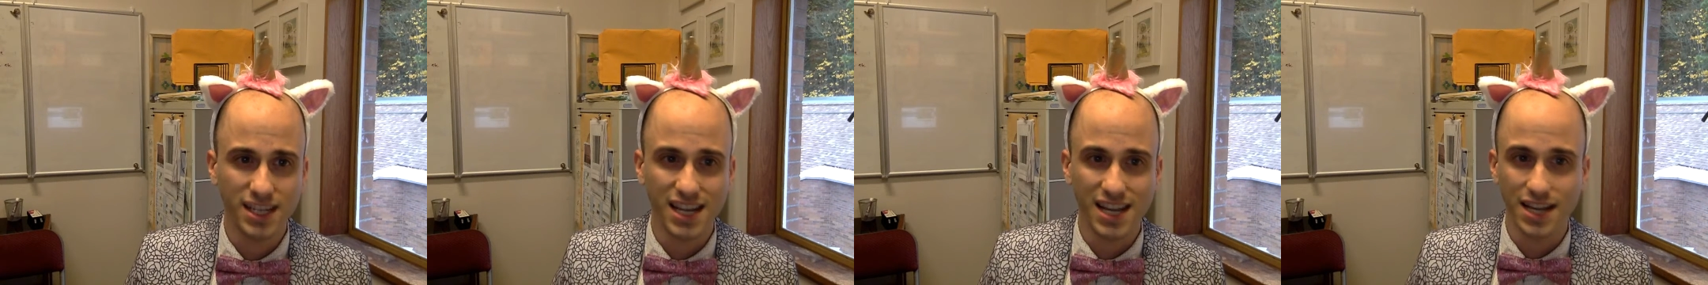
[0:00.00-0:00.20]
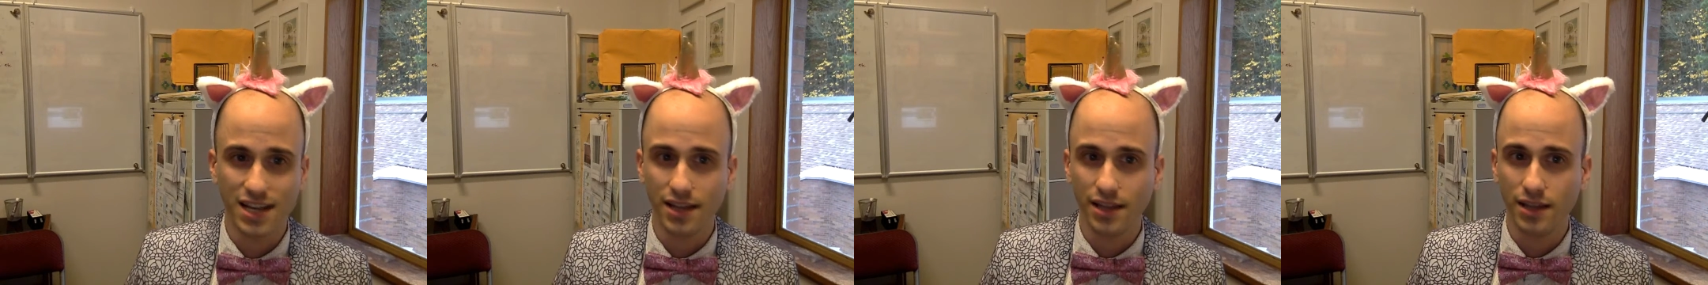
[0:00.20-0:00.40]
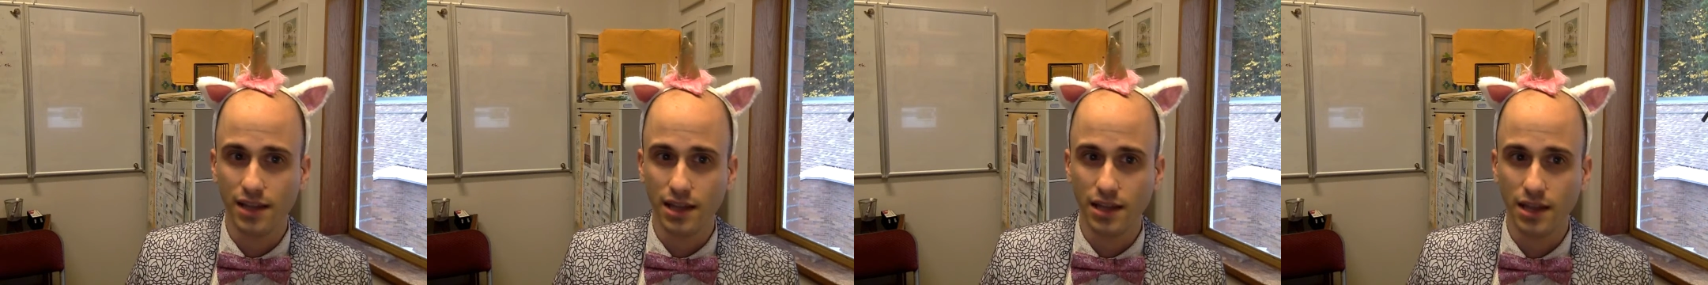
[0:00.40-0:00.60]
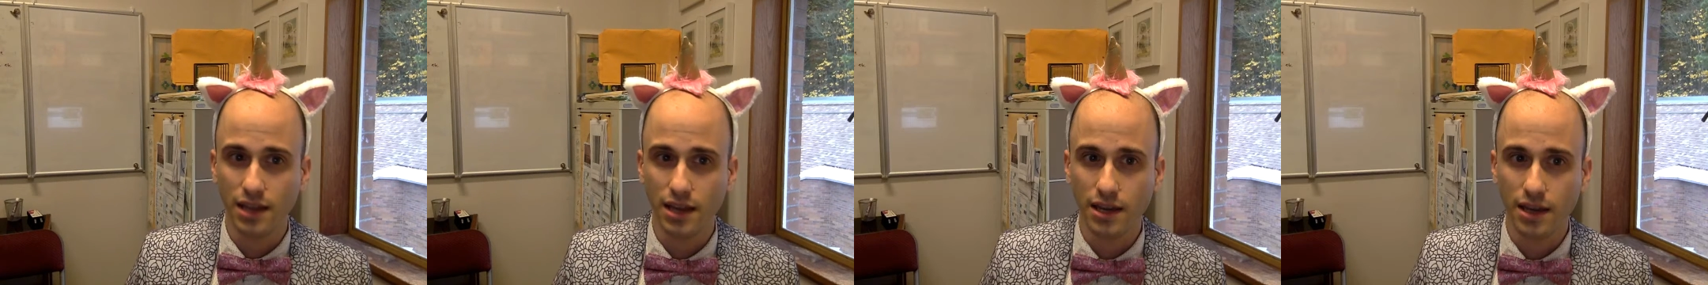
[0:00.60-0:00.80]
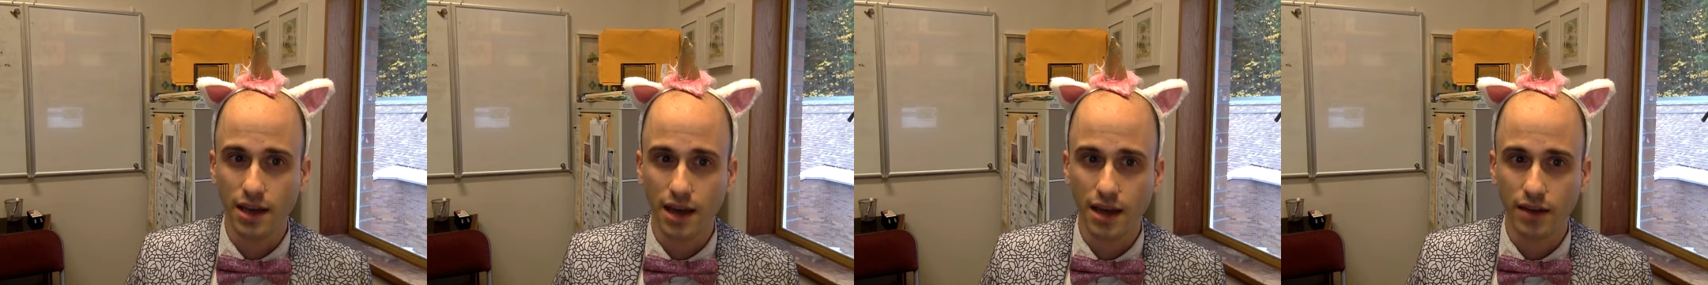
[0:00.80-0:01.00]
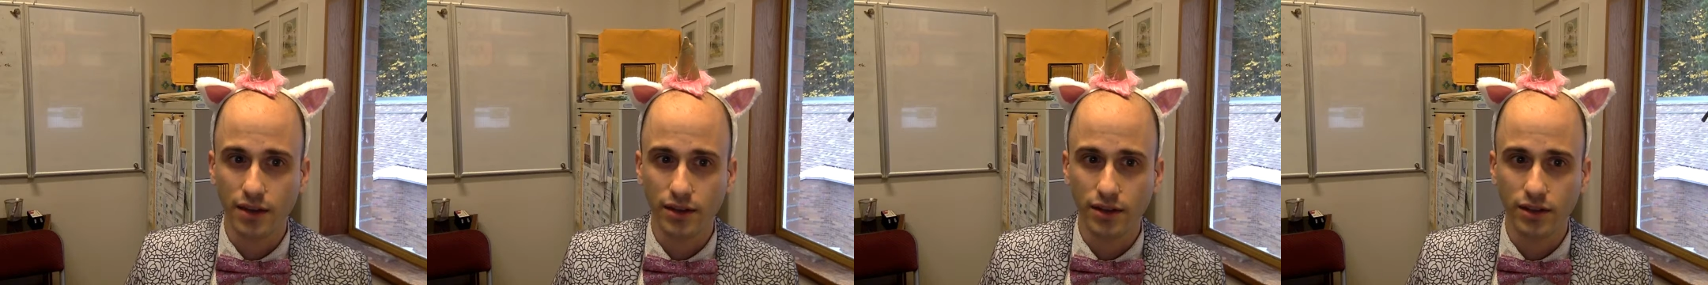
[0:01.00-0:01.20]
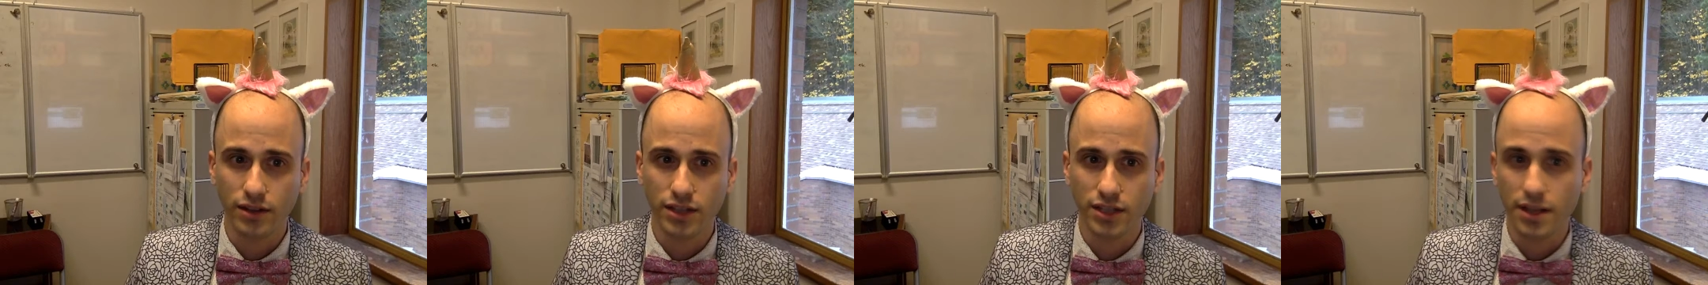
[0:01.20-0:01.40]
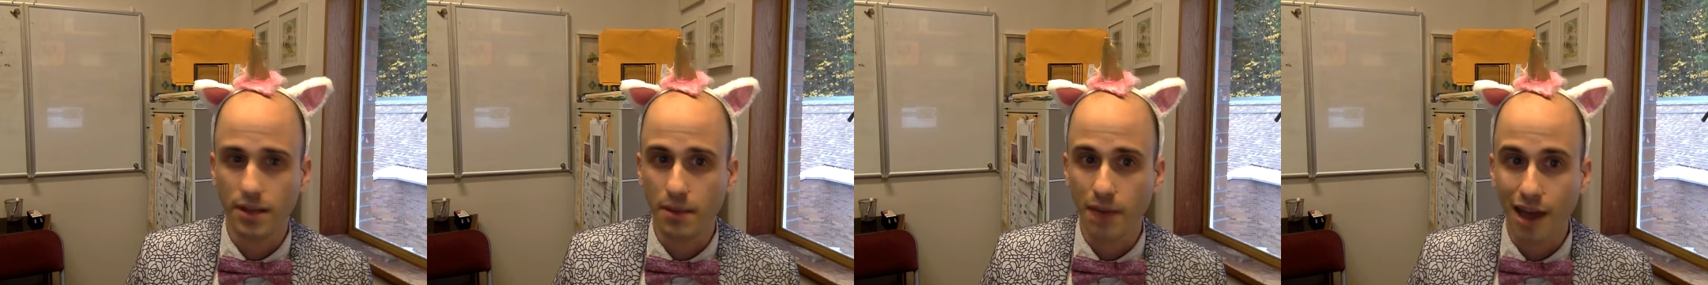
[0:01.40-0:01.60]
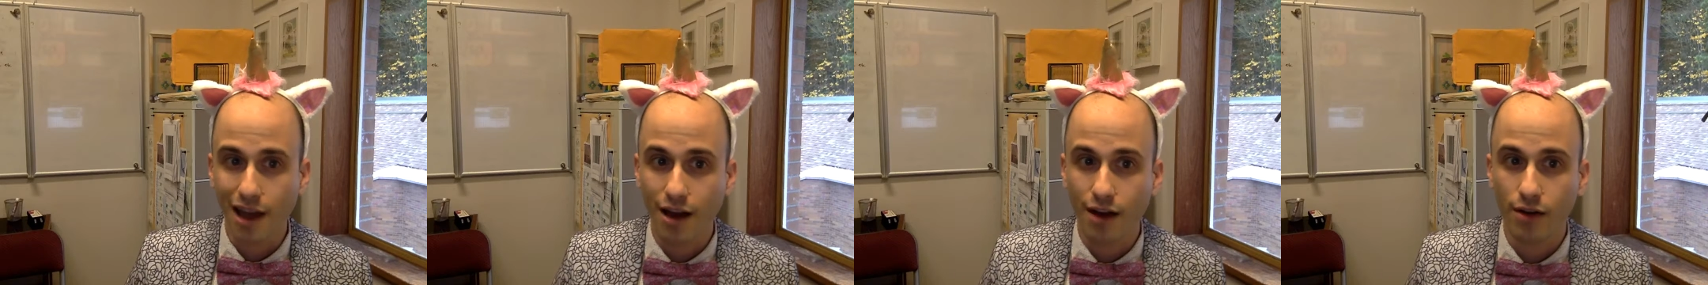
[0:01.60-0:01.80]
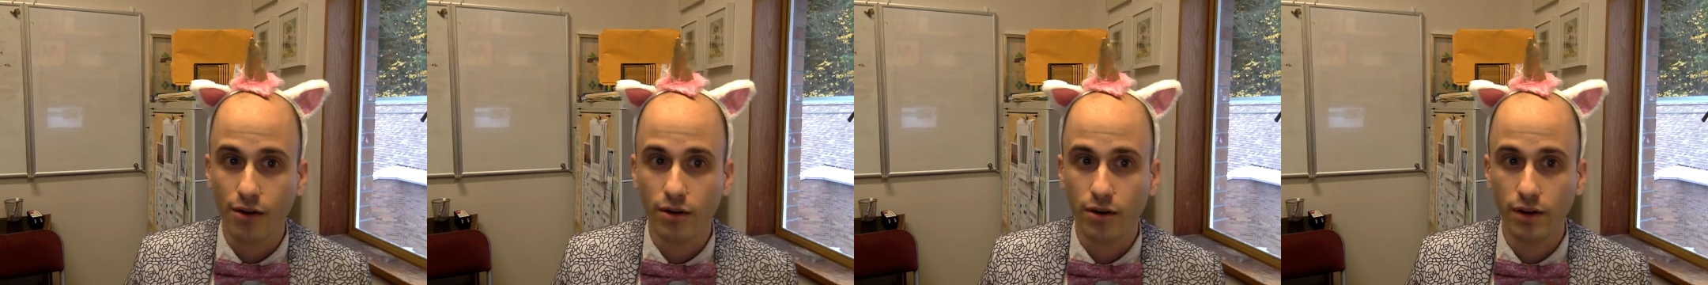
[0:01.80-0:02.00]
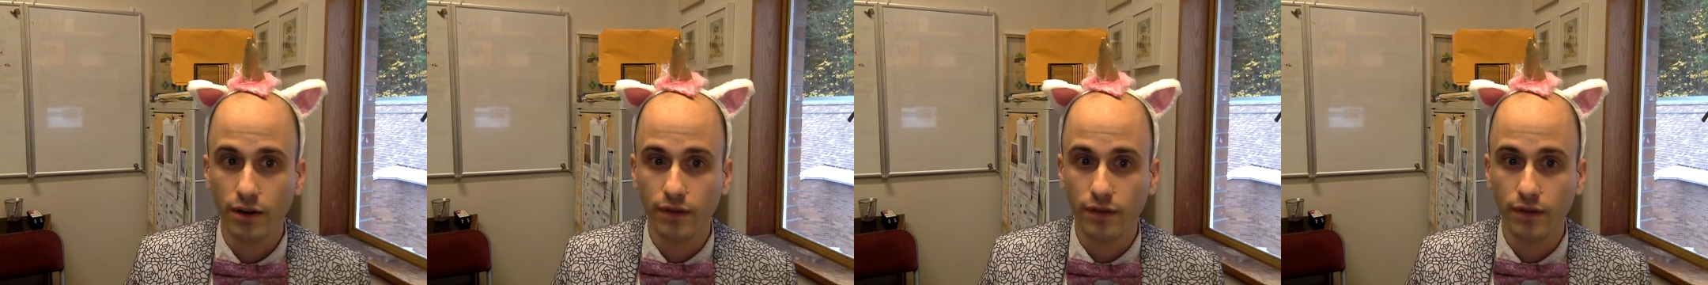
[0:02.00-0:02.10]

data that they gathered somehow.